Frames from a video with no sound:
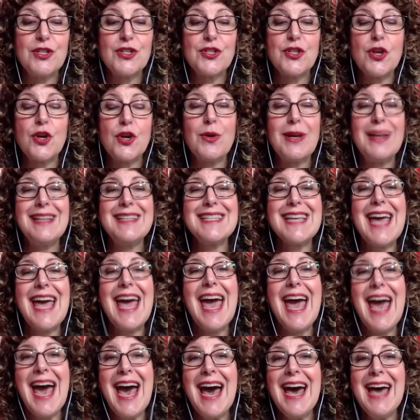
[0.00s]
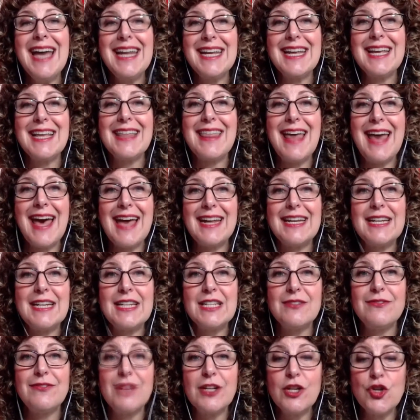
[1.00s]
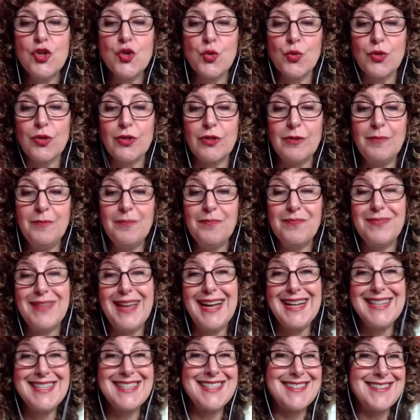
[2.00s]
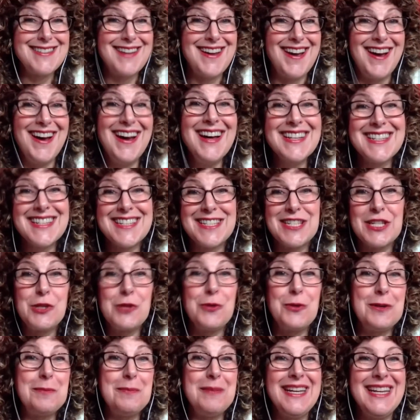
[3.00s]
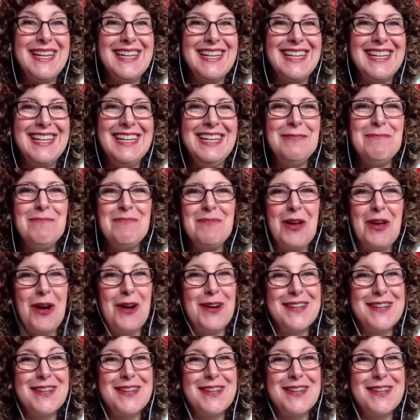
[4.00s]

So it's adding that individual, that's us, you and me,